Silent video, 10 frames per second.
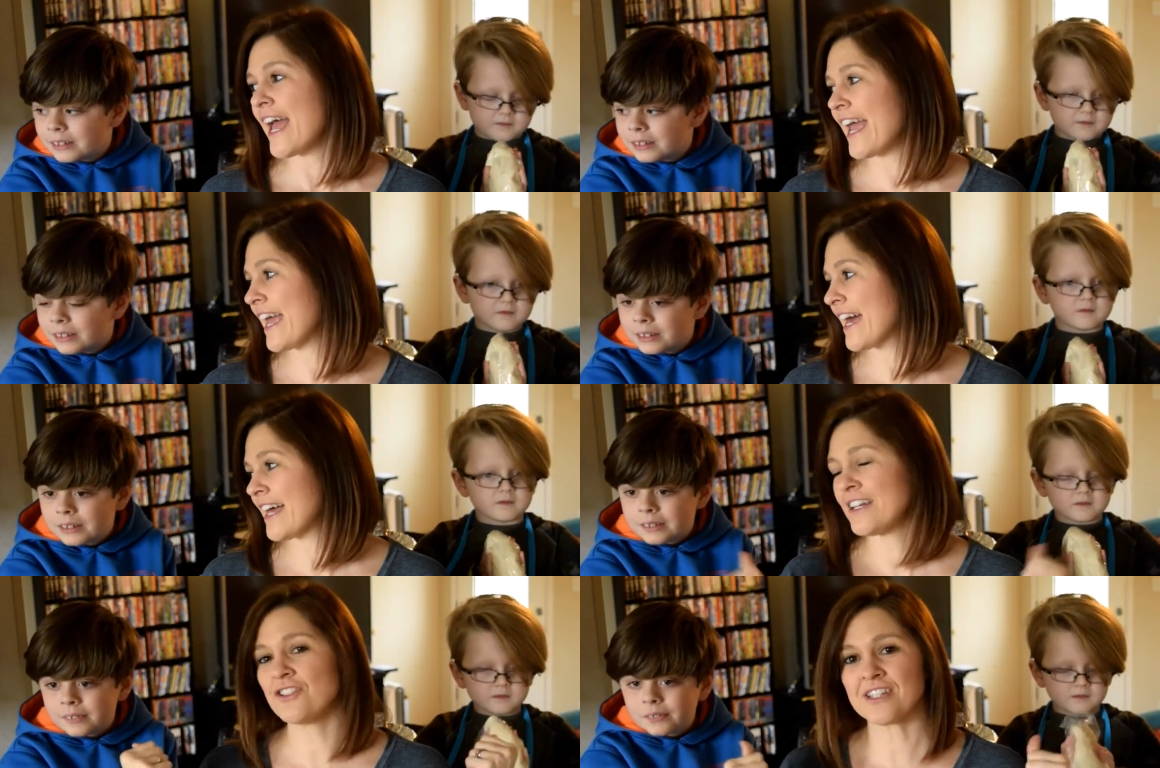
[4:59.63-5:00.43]

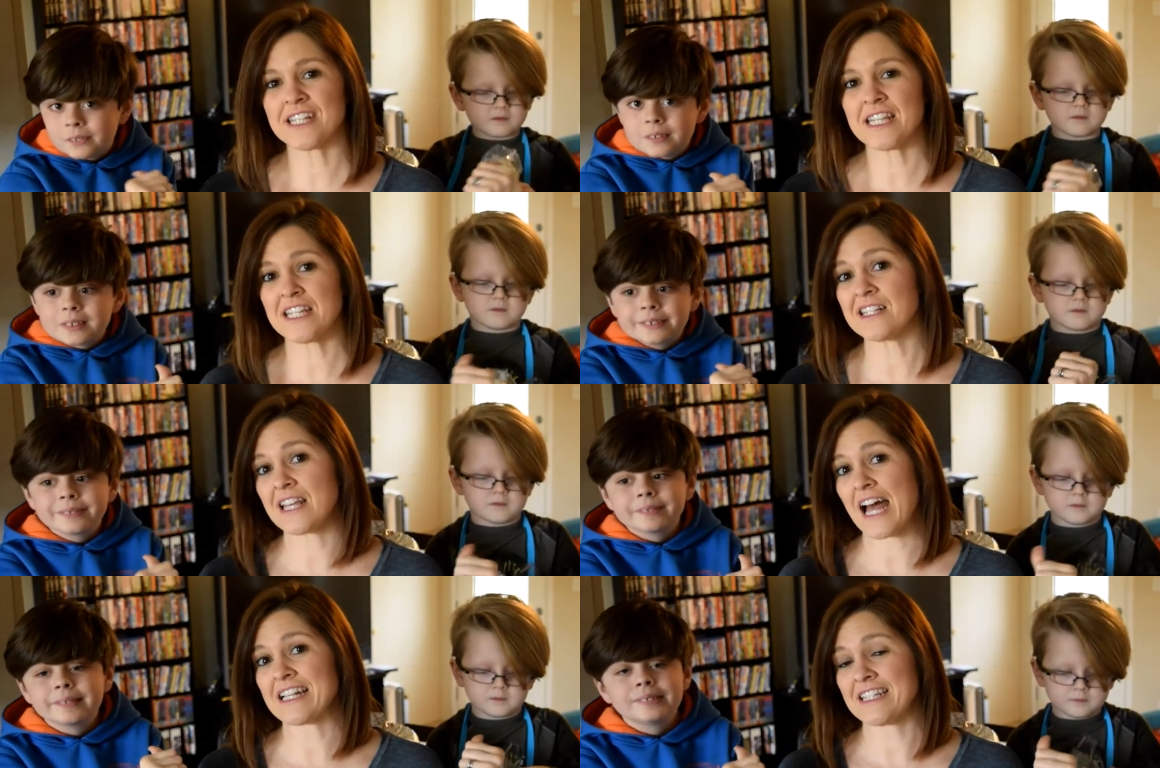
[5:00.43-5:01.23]
Speaker 1: And you'll see these
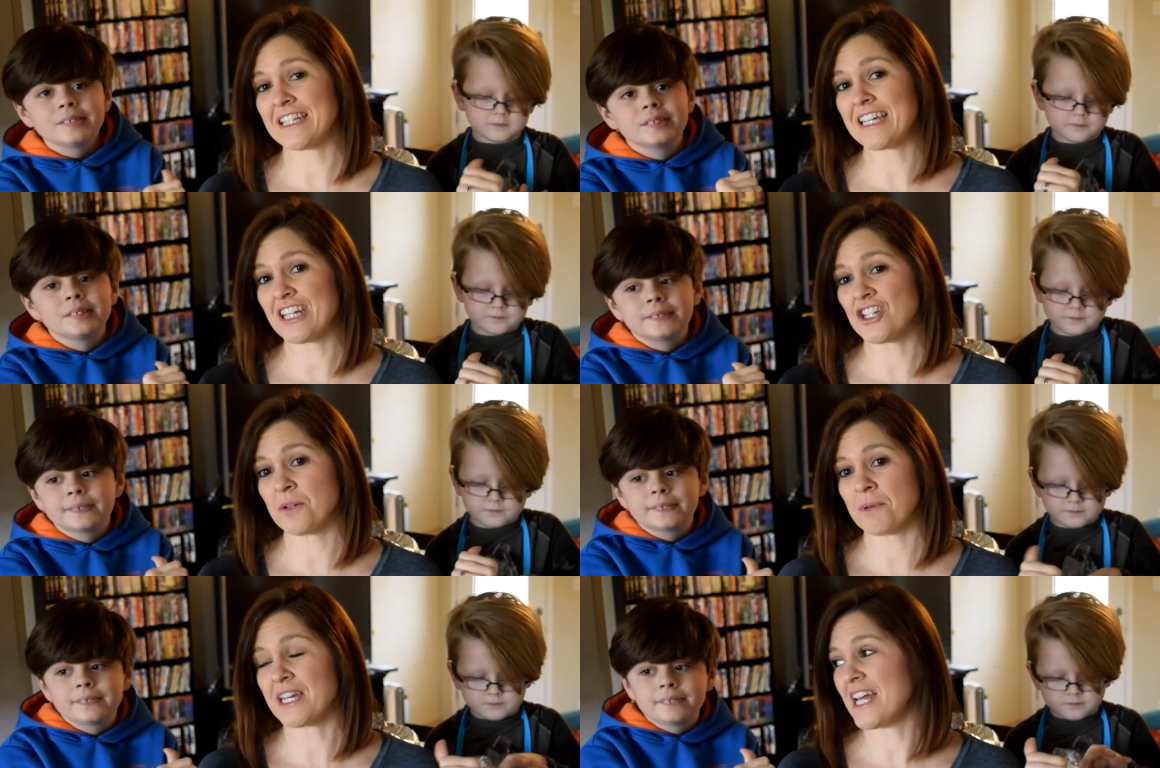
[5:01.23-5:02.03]
guys in the
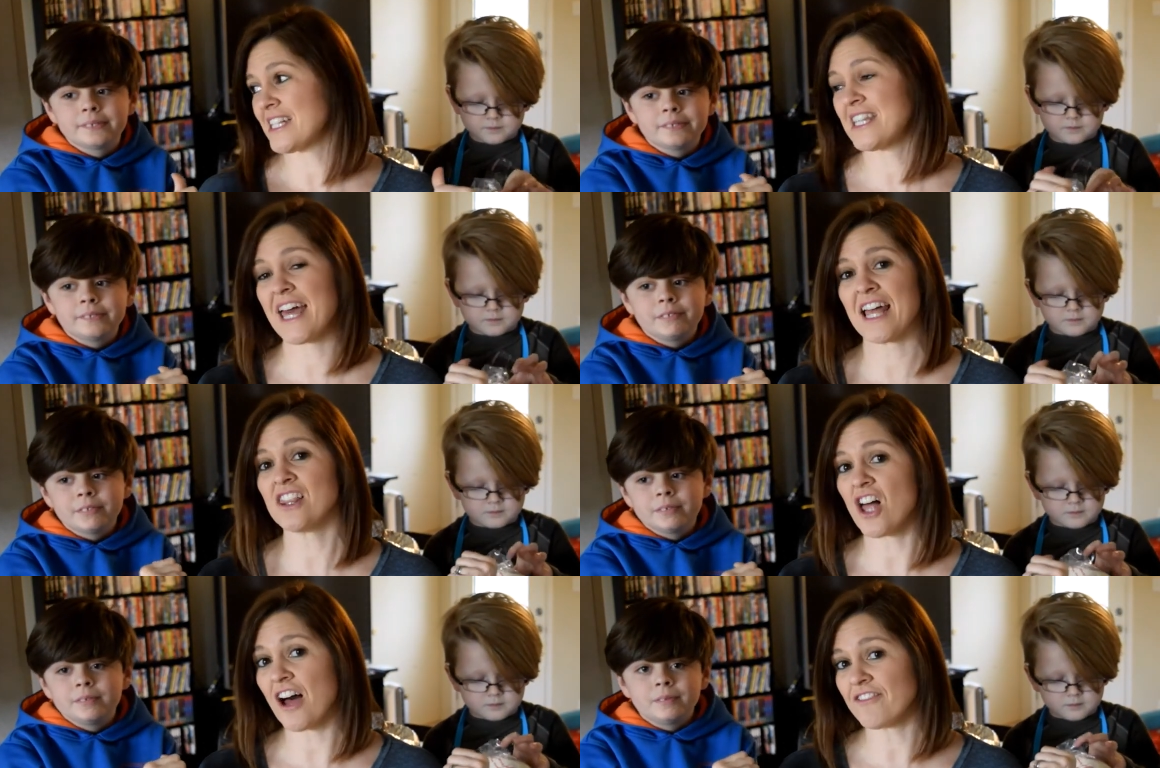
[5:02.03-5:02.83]
kitchen because they
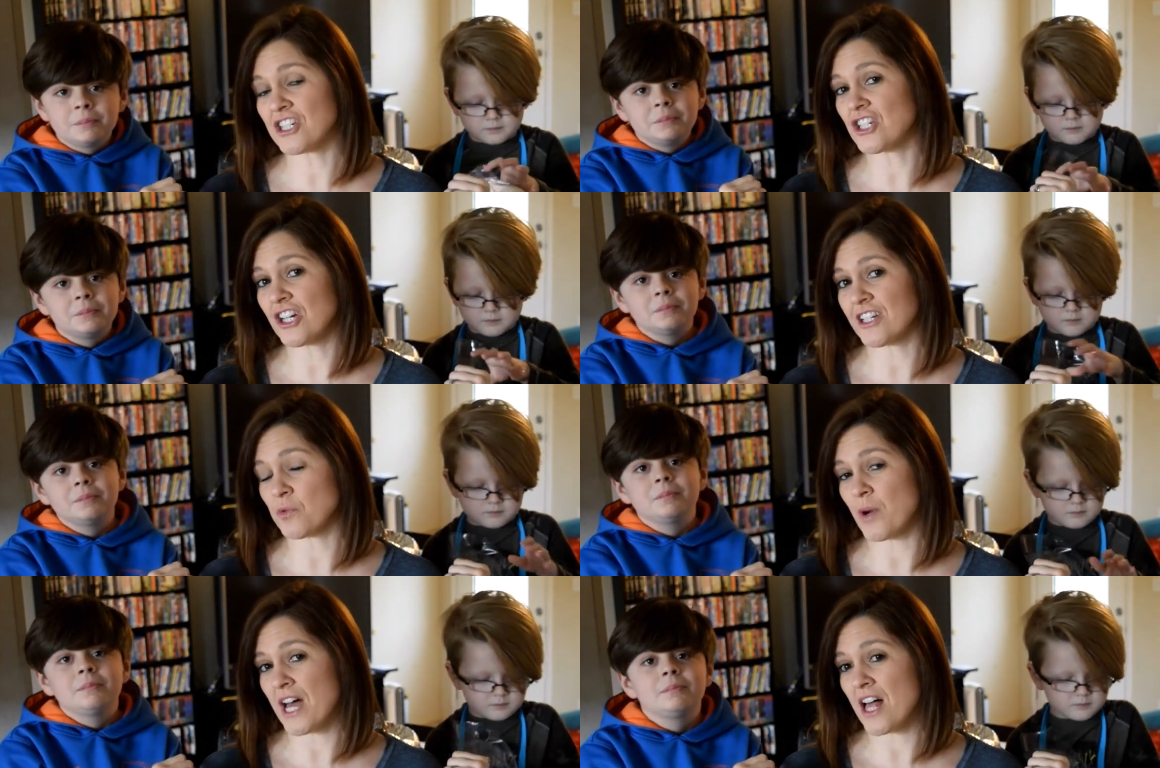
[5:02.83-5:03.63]
love to cook as
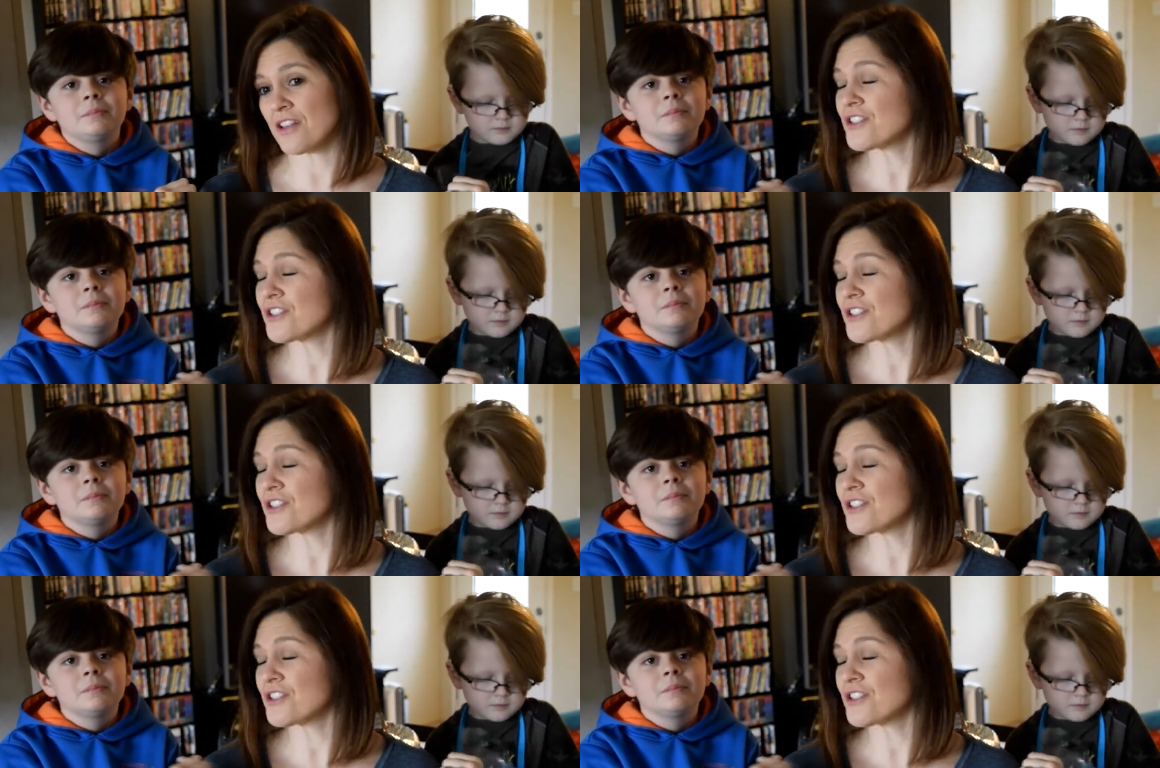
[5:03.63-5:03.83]
well.